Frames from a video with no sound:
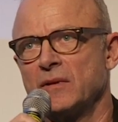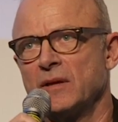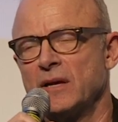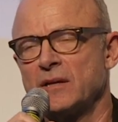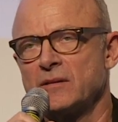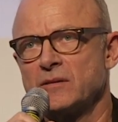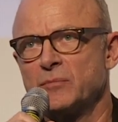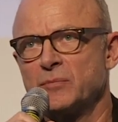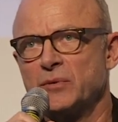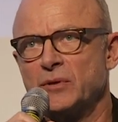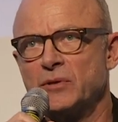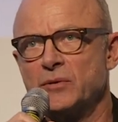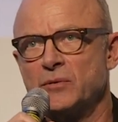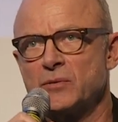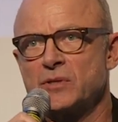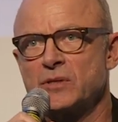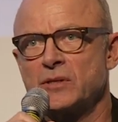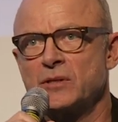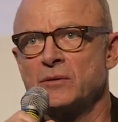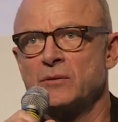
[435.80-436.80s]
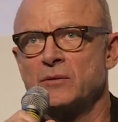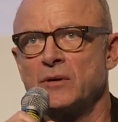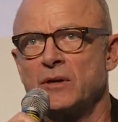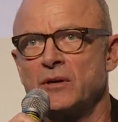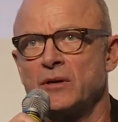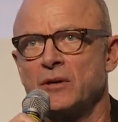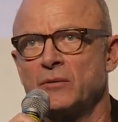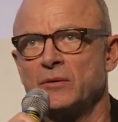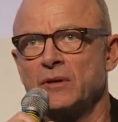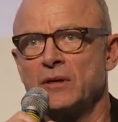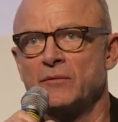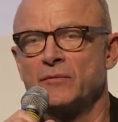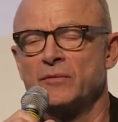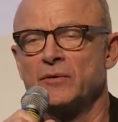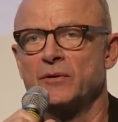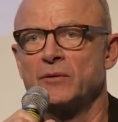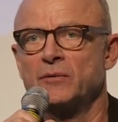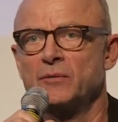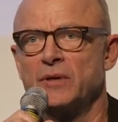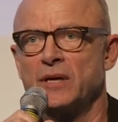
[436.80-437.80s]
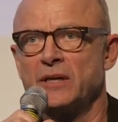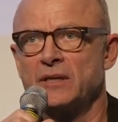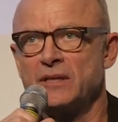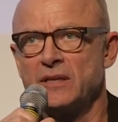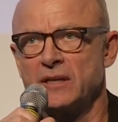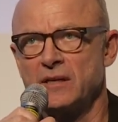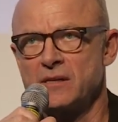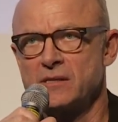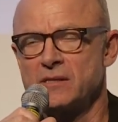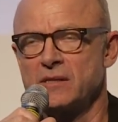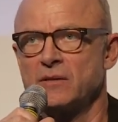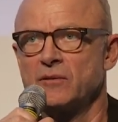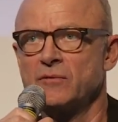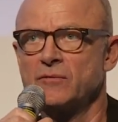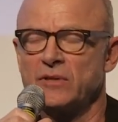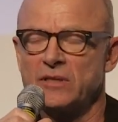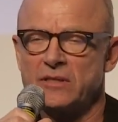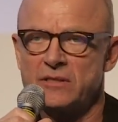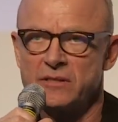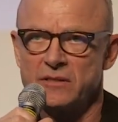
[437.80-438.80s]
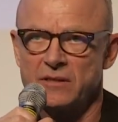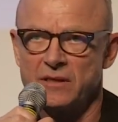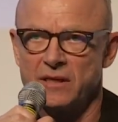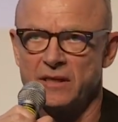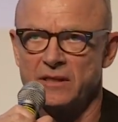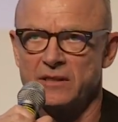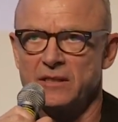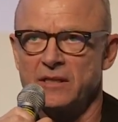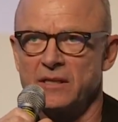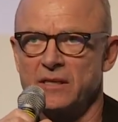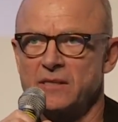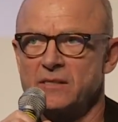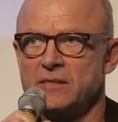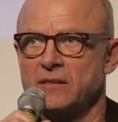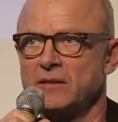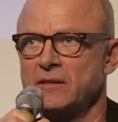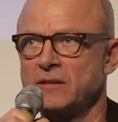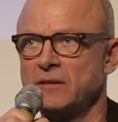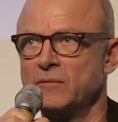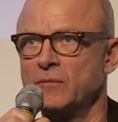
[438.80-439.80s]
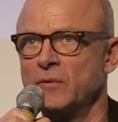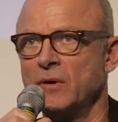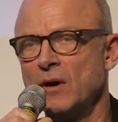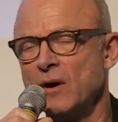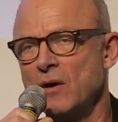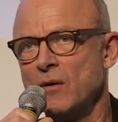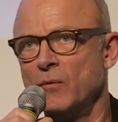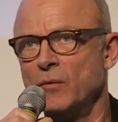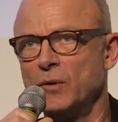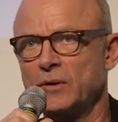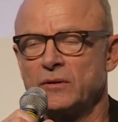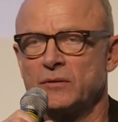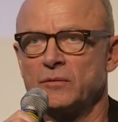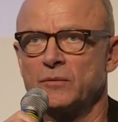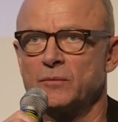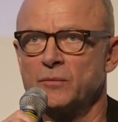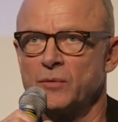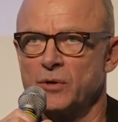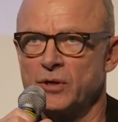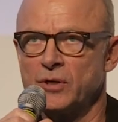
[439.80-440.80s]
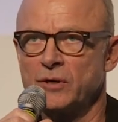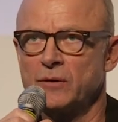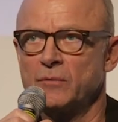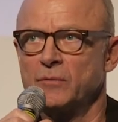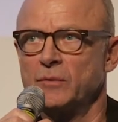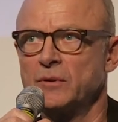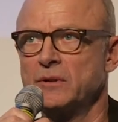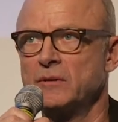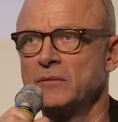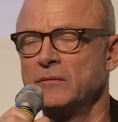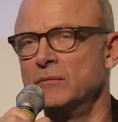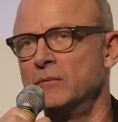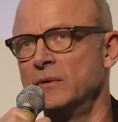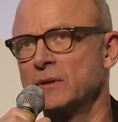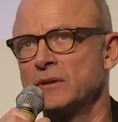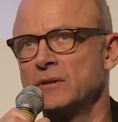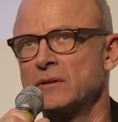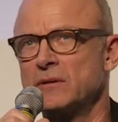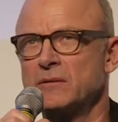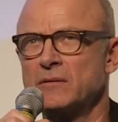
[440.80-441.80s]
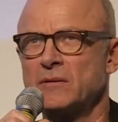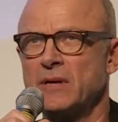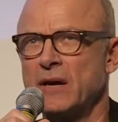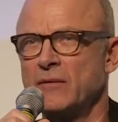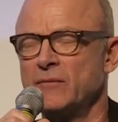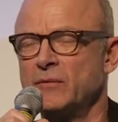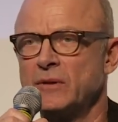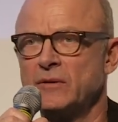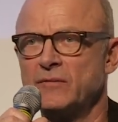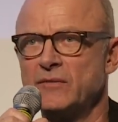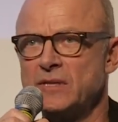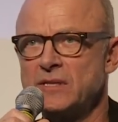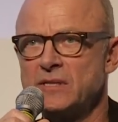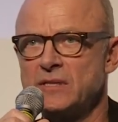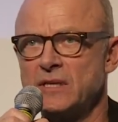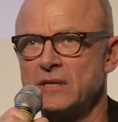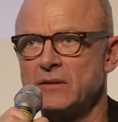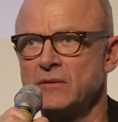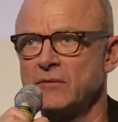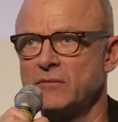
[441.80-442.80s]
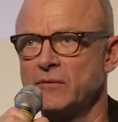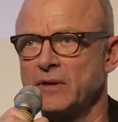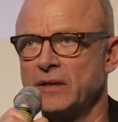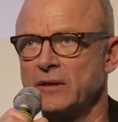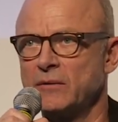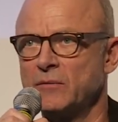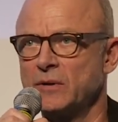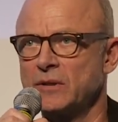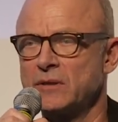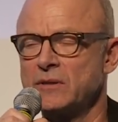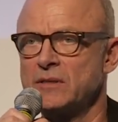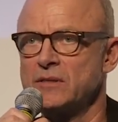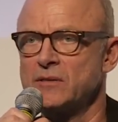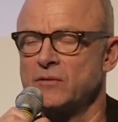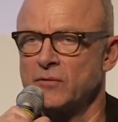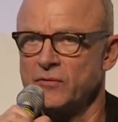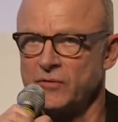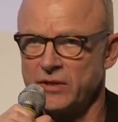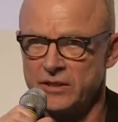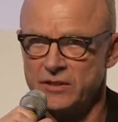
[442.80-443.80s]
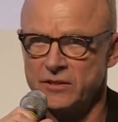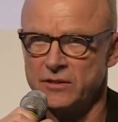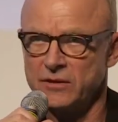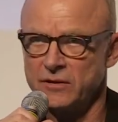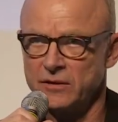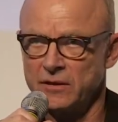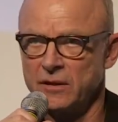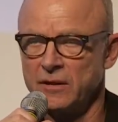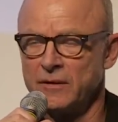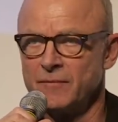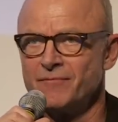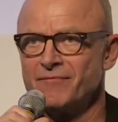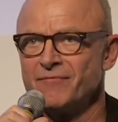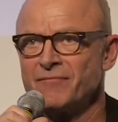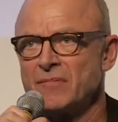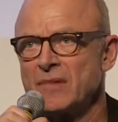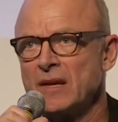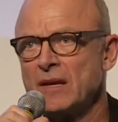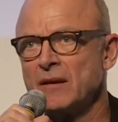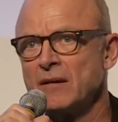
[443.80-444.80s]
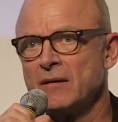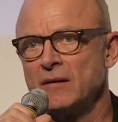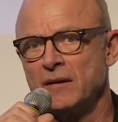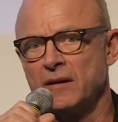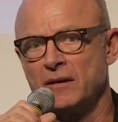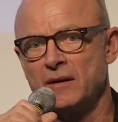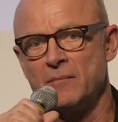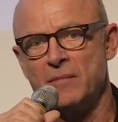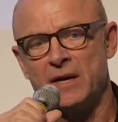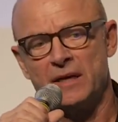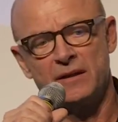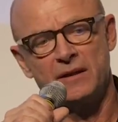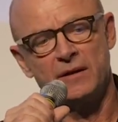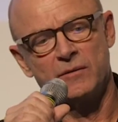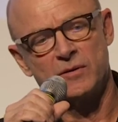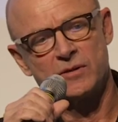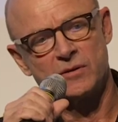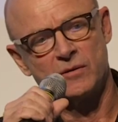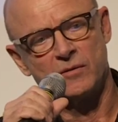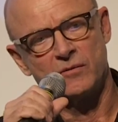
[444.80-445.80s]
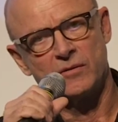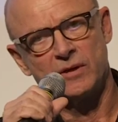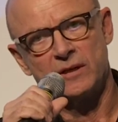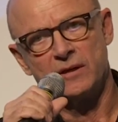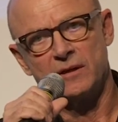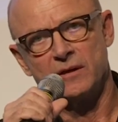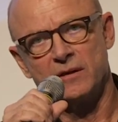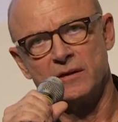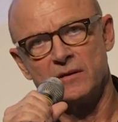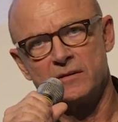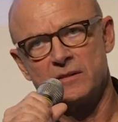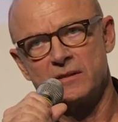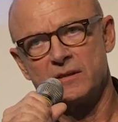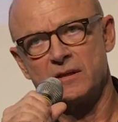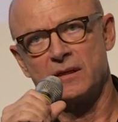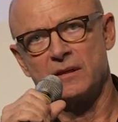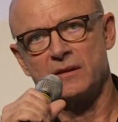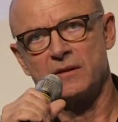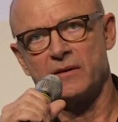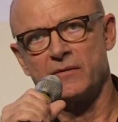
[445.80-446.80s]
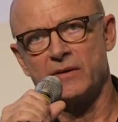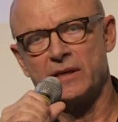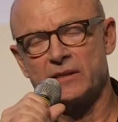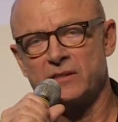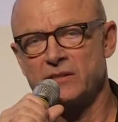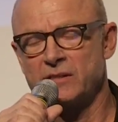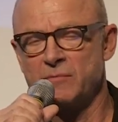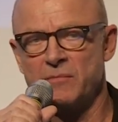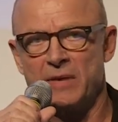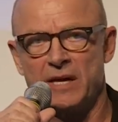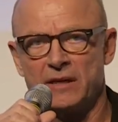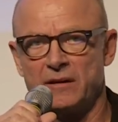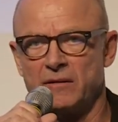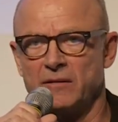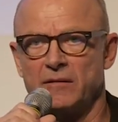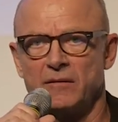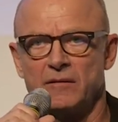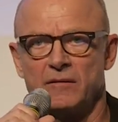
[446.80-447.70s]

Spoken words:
as a producer, you are looking for good ideas and original ideas, and what could work, what haven't we seen already, what is original. And Amanda was already a skilled director. She made